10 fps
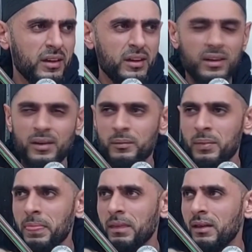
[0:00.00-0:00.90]

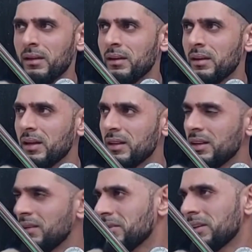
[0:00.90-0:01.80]
And
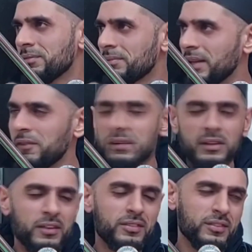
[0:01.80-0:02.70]
even
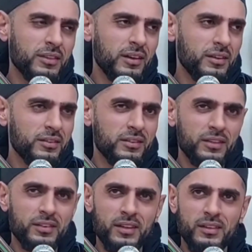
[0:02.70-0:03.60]
this, scholars, they
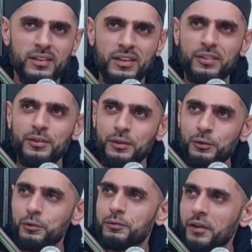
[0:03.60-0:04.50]
say that you
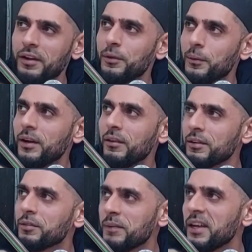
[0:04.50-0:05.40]
should find a way of
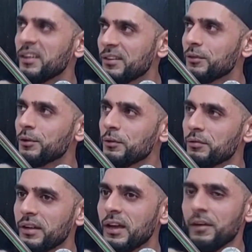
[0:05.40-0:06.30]
explaining this to your
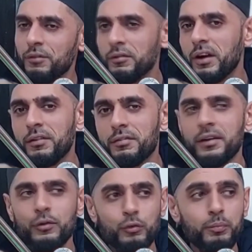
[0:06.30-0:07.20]
friend. If you've got a
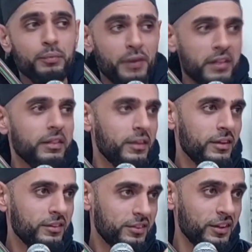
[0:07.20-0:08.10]
friend whose
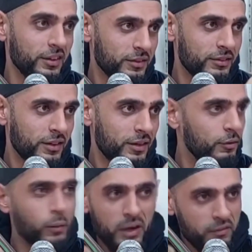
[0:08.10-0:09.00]
breath stinks,
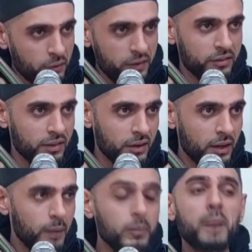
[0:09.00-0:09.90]
for whatever reason,
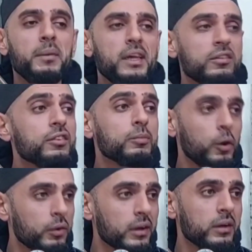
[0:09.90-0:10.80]
maybe he's a
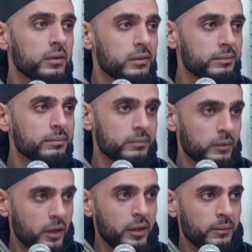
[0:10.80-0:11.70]
smoker,
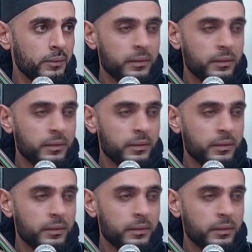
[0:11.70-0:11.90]
right?